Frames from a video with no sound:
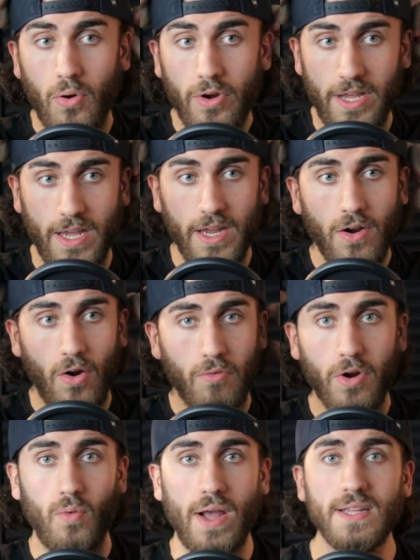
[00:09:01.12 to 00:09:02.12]
put in
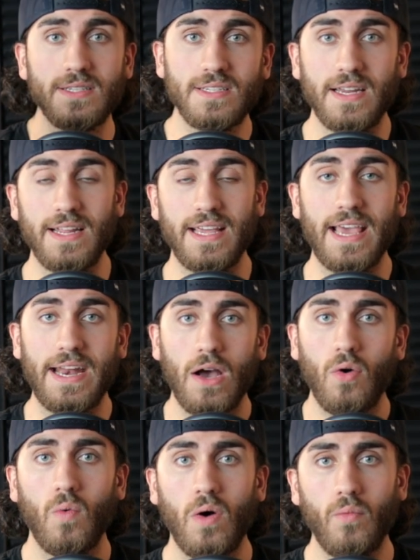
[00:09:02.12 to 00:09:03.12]
our requests and get
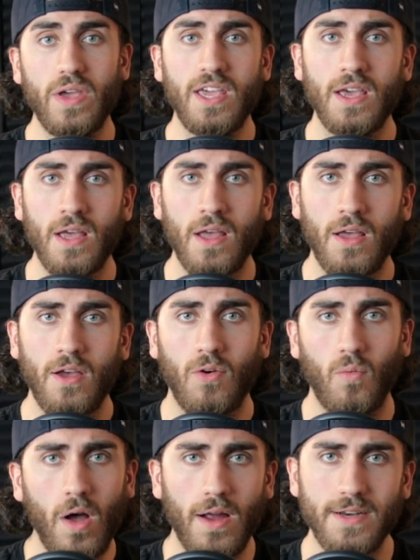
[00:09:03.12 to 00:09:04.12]
out what we
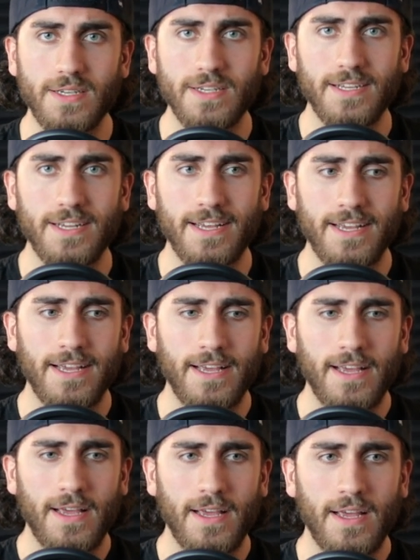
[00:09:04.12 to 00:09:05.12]
want.
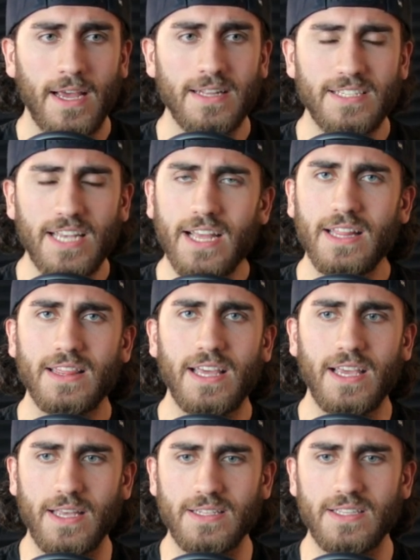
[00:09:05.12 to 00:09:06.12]
And second
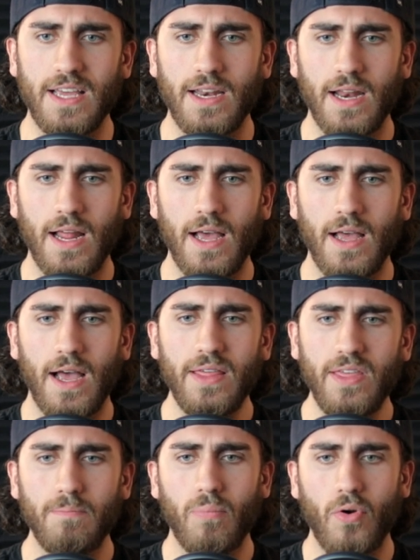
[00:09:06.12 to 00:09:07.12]
thing is that
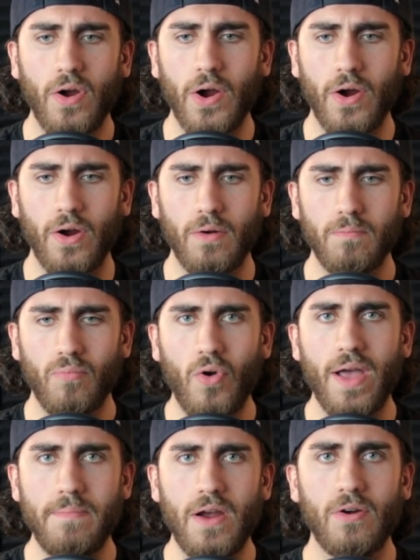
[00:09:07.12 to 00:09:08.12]
I think prayer
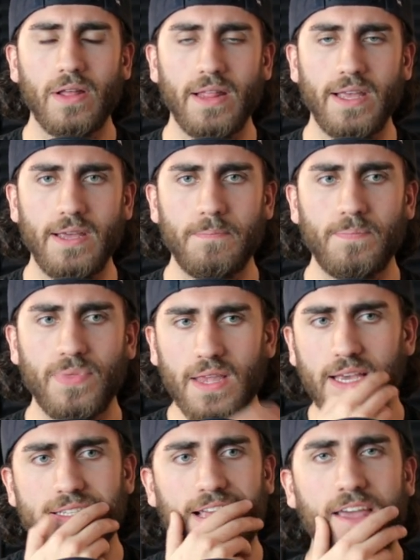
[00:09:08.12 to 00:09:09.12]
primarily
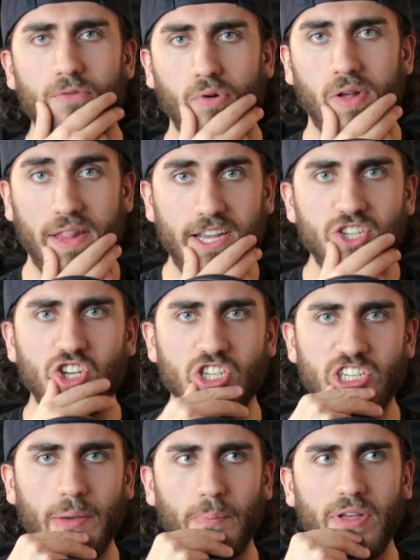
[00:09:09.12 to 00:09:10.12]
is a
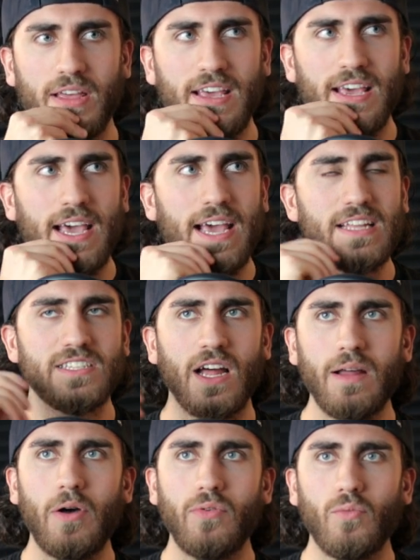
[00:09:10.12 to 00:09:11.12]
relationship. It's
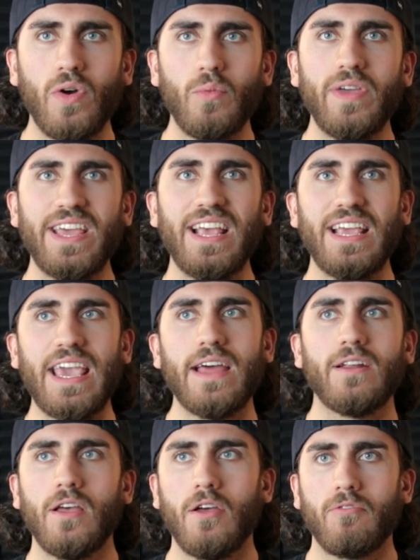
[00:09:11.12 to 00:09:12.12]
not about what we can
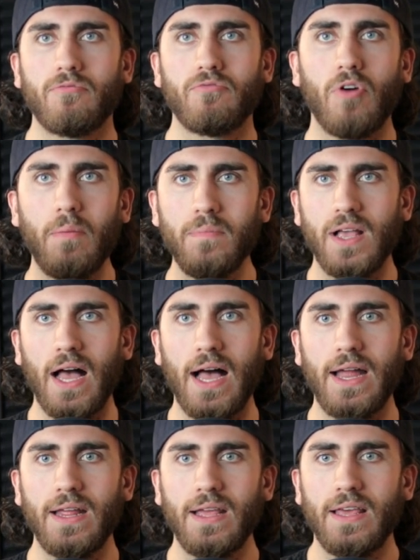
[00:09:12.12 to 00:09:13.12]
get from
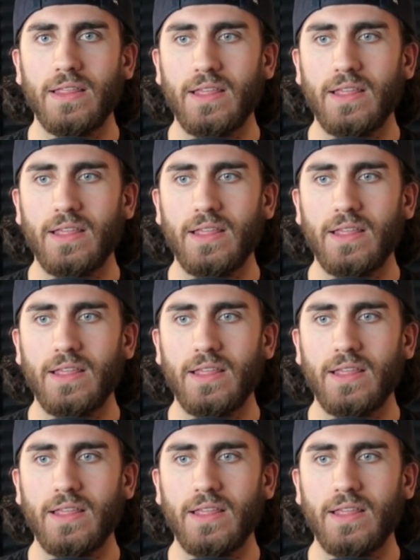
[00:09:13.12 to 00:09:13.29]
God,